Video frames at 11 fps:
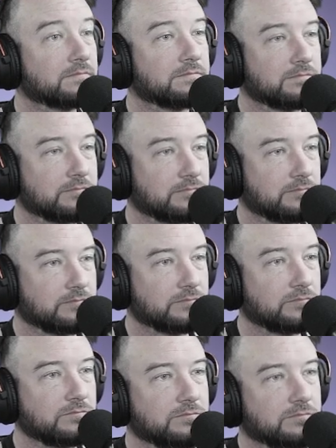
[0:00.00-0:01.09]

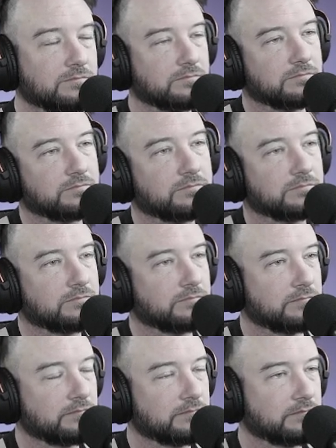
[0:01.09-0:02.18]

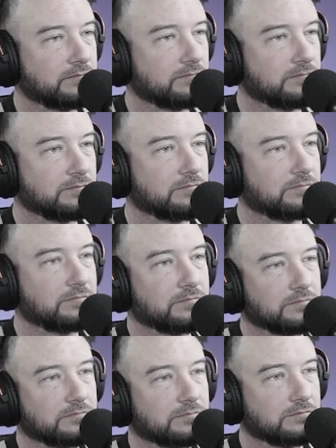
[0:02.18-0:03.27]

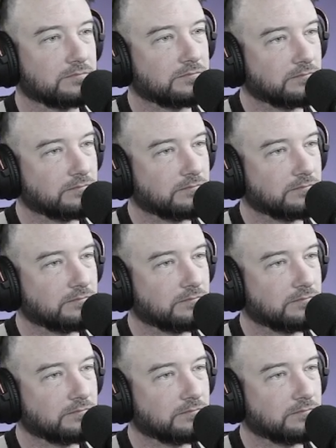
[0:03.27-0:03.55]
No words are spoken by the person on screen.